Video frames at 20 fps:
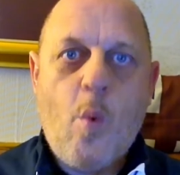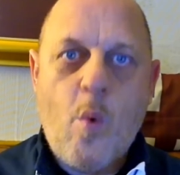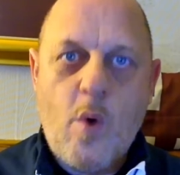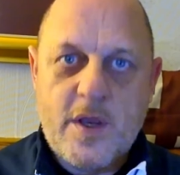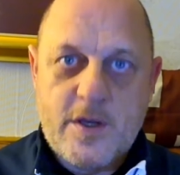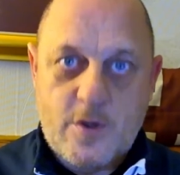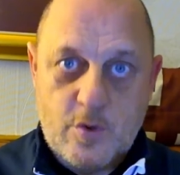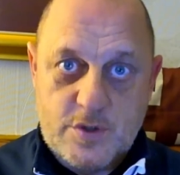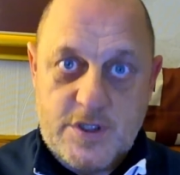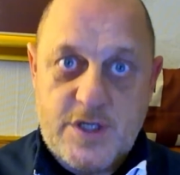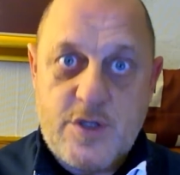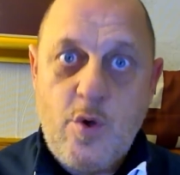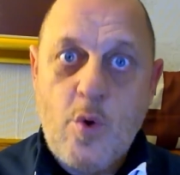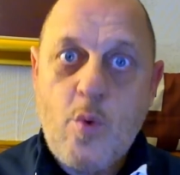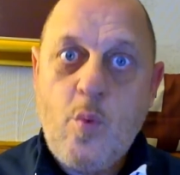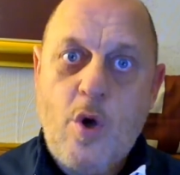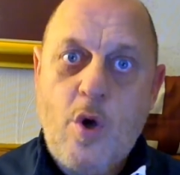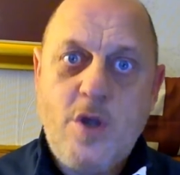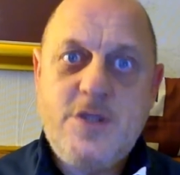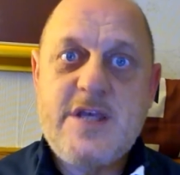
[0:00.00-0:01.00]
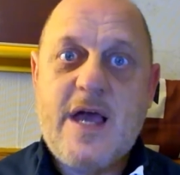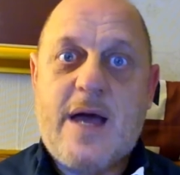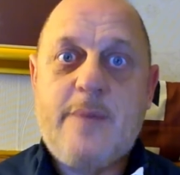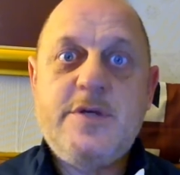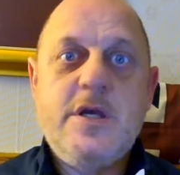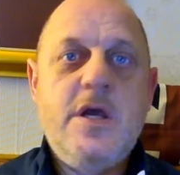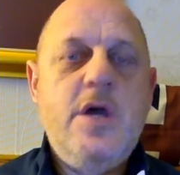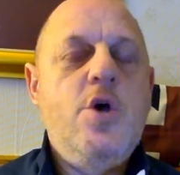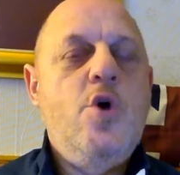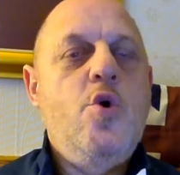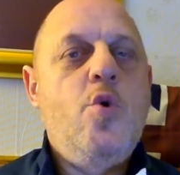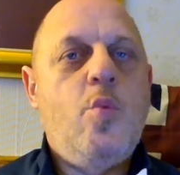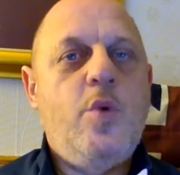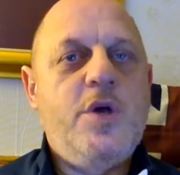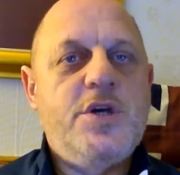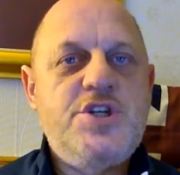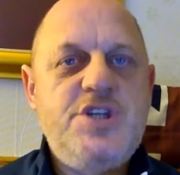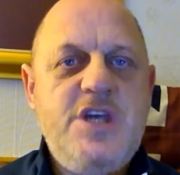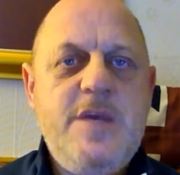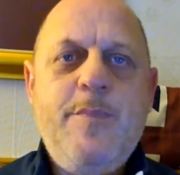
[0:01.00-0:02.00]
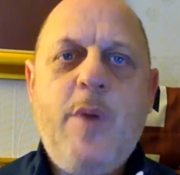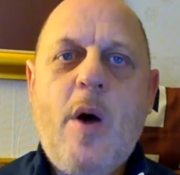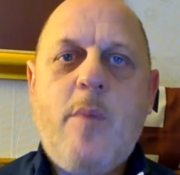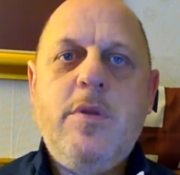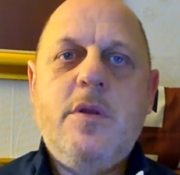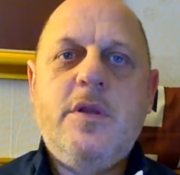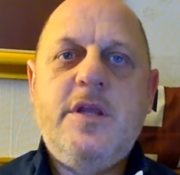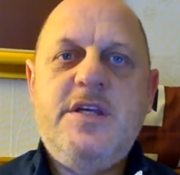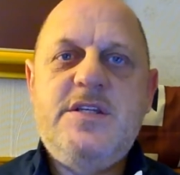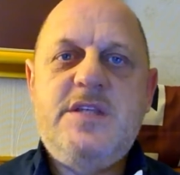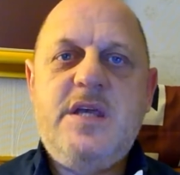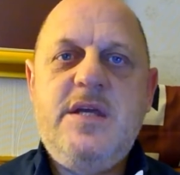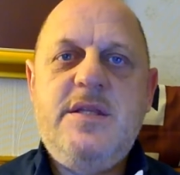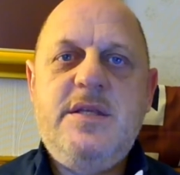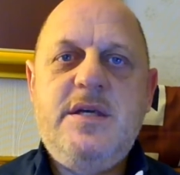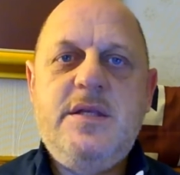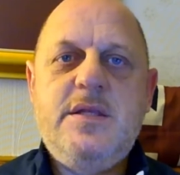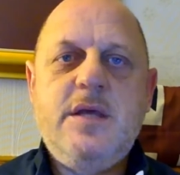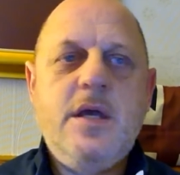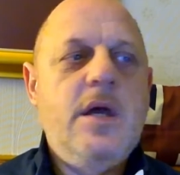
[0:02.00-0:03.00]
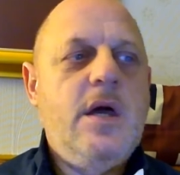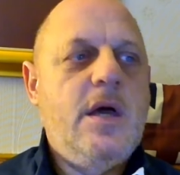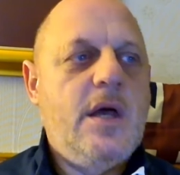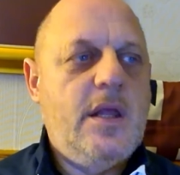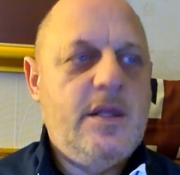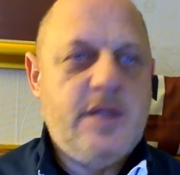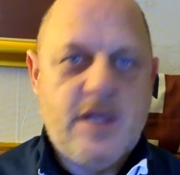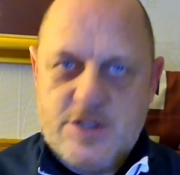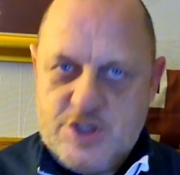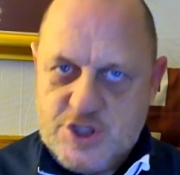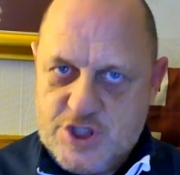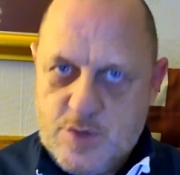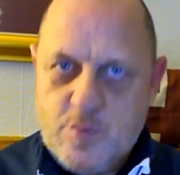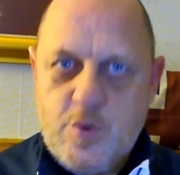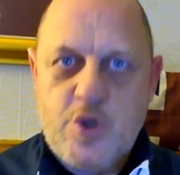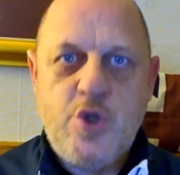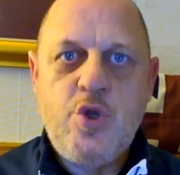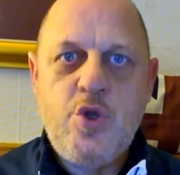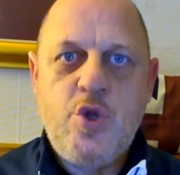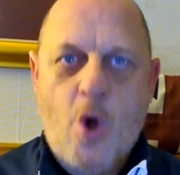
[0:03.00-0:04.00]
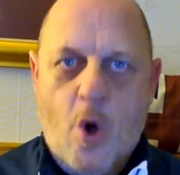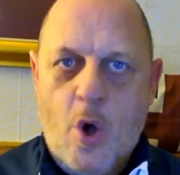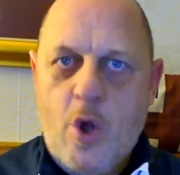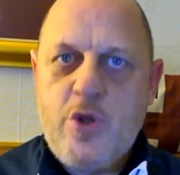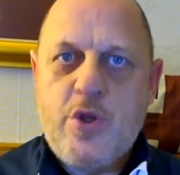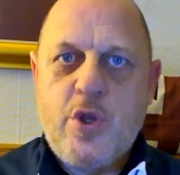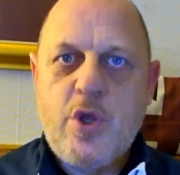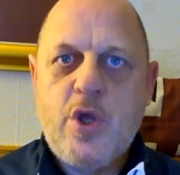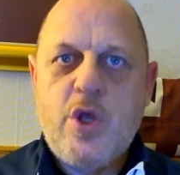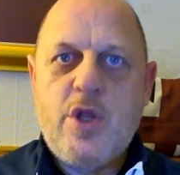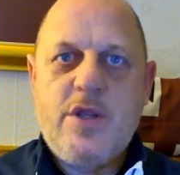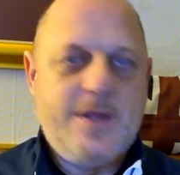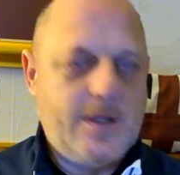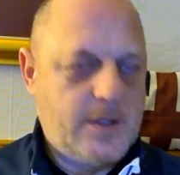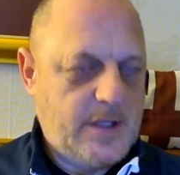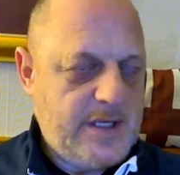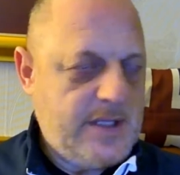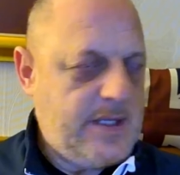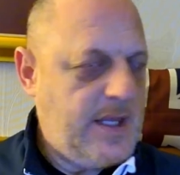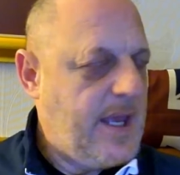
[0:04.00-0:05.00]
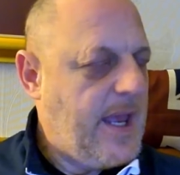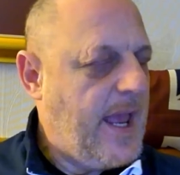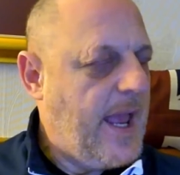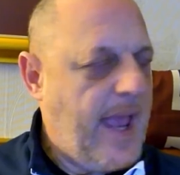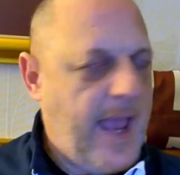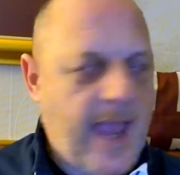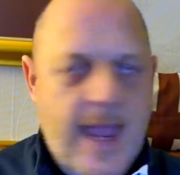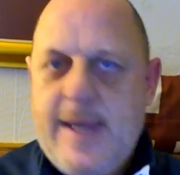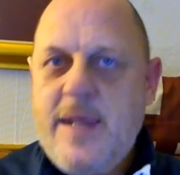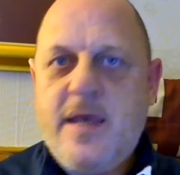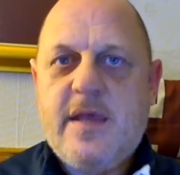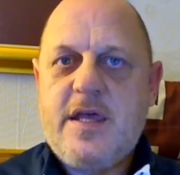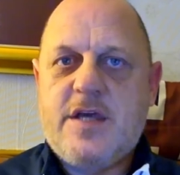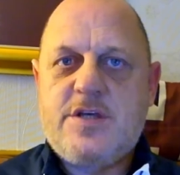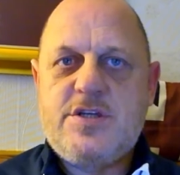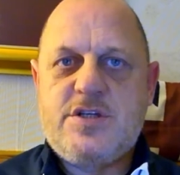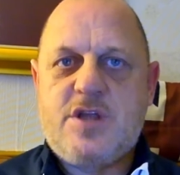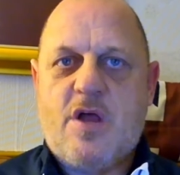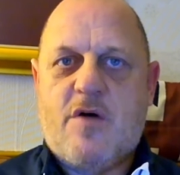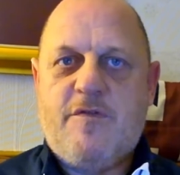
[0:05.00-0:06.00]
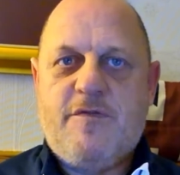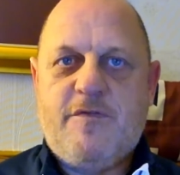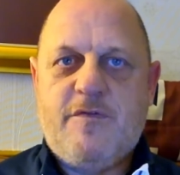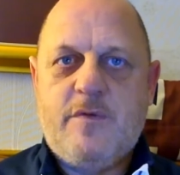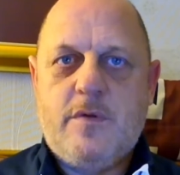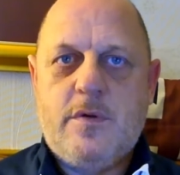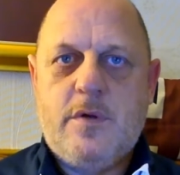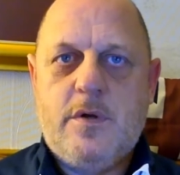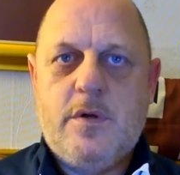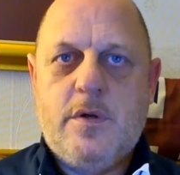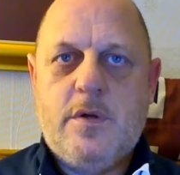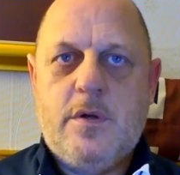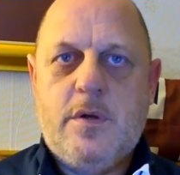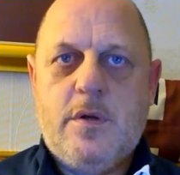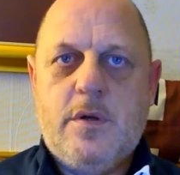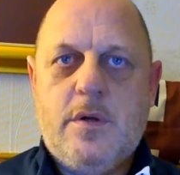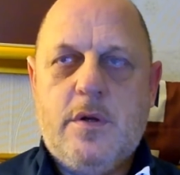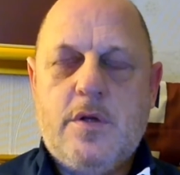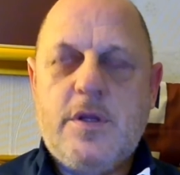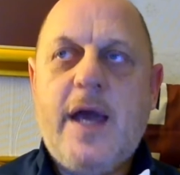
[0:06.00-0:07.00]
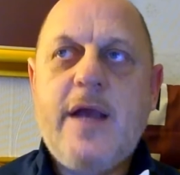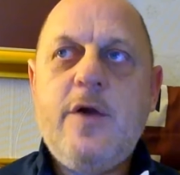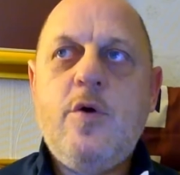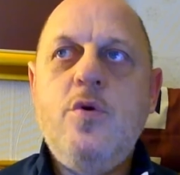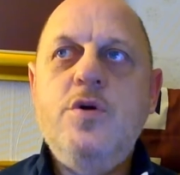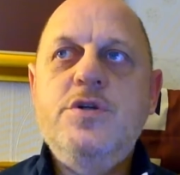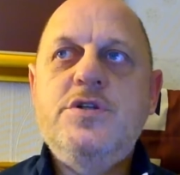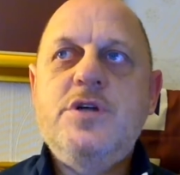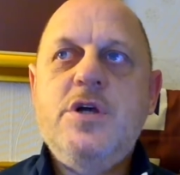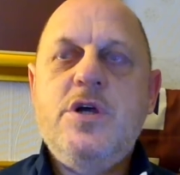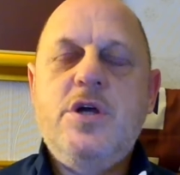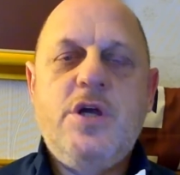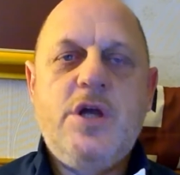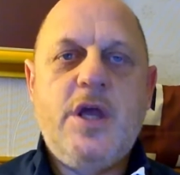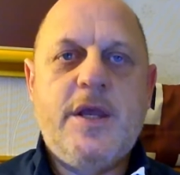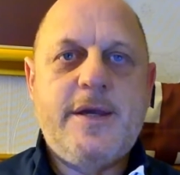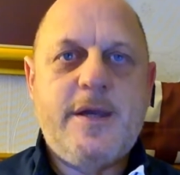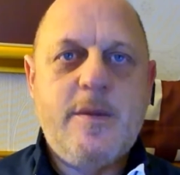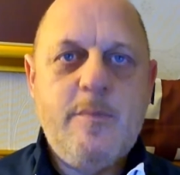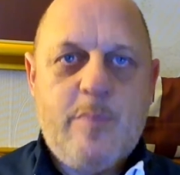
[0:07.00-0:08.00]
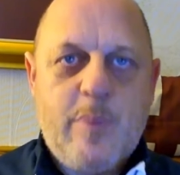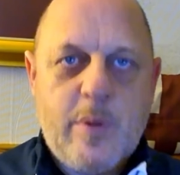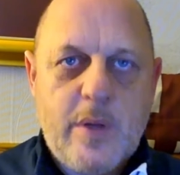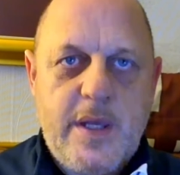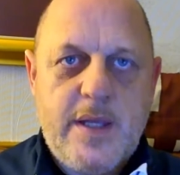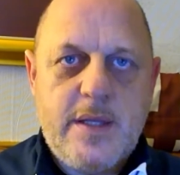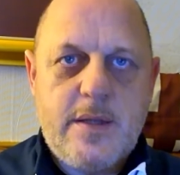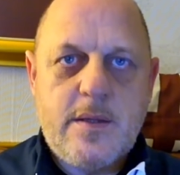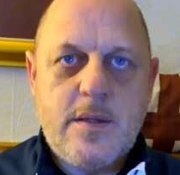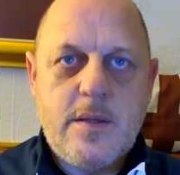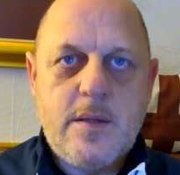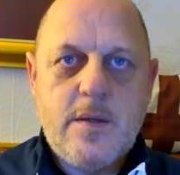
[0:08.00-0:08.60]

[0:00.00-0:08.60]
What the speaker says: included WhatsApps, where she publicly stated that she would not delete any of this stuff. That goes in complete